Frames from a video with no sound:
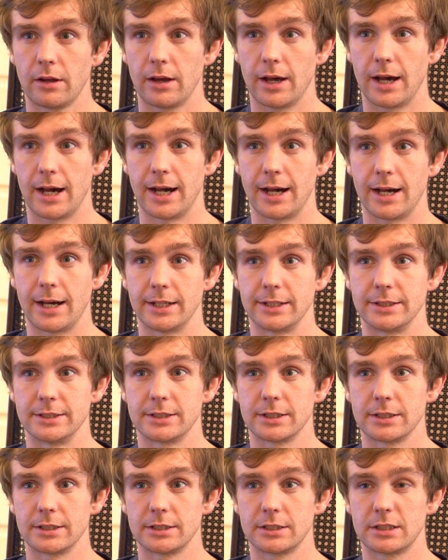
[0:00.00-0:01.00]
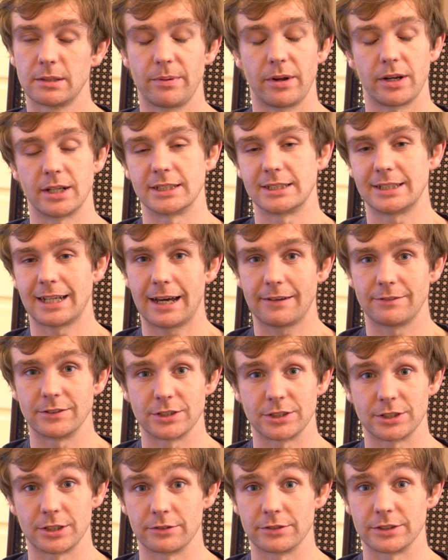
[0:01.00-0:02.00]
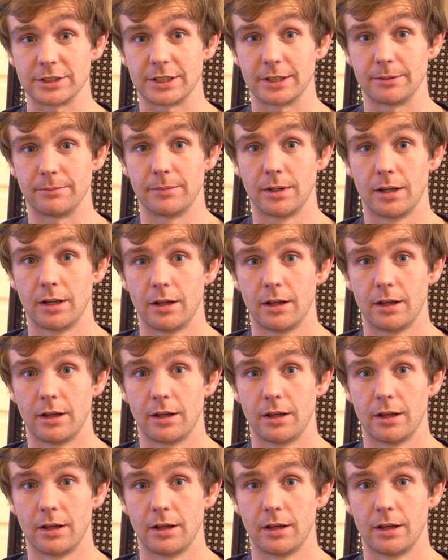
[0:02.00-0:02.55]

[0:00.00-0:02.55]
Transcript: and to be honest, I haven't serviced them.